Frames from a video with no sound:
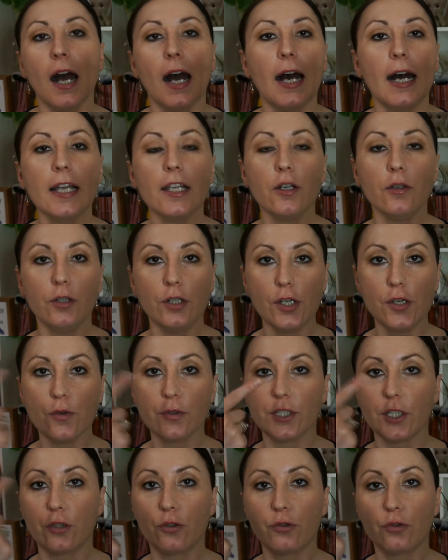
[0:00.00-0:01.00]
I only
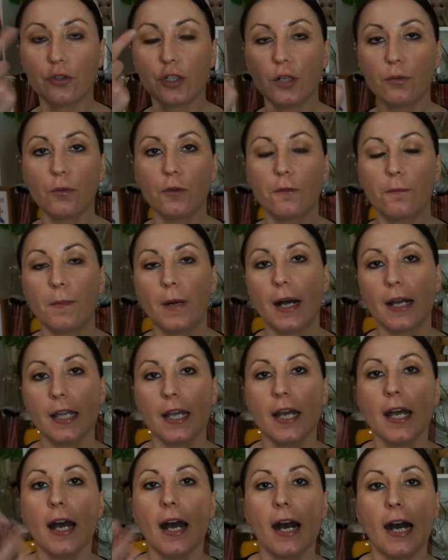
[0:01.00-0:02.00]
use it to remove my
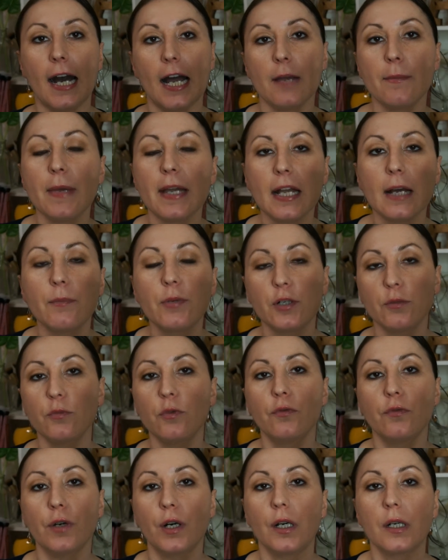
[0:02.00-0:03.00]
eye makeup
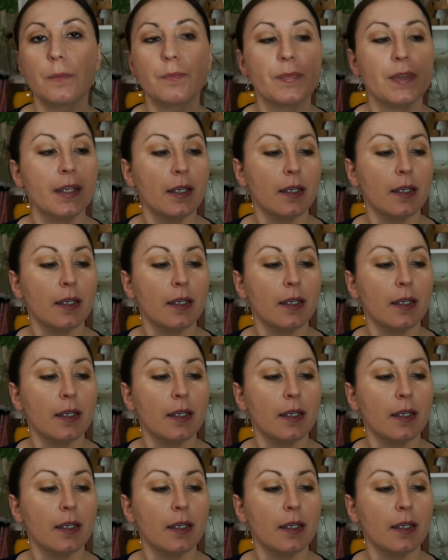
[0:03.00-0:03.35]
remover.